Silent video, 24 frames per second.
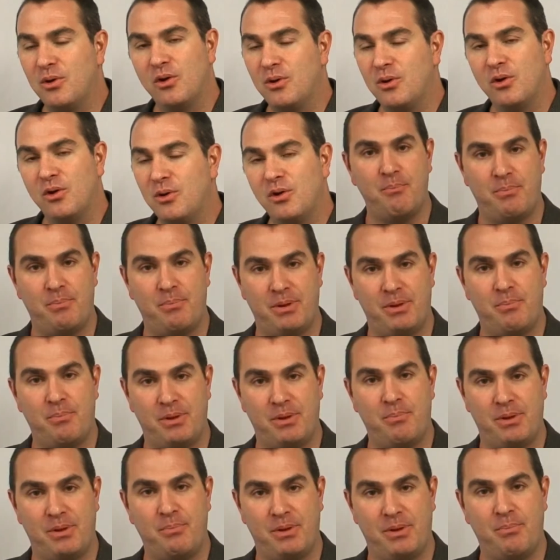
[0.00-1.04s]
is
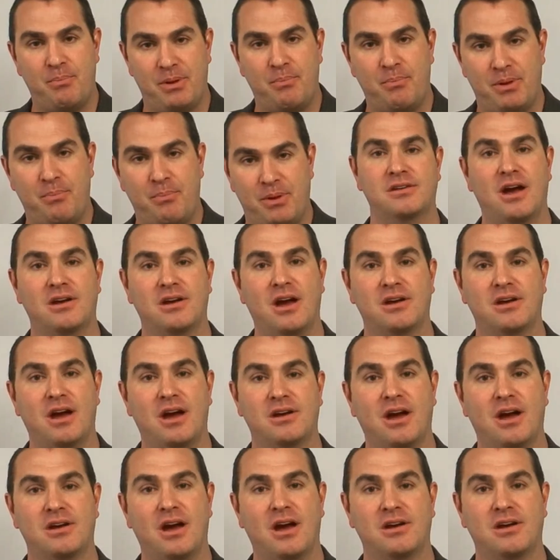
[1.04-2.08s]
empathy, is
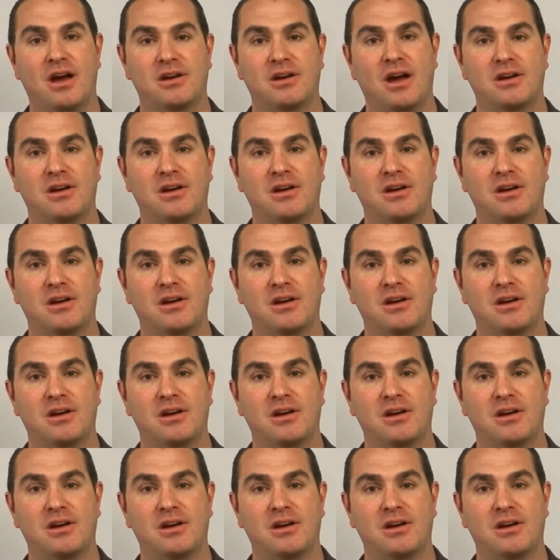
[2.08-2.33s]
kindness.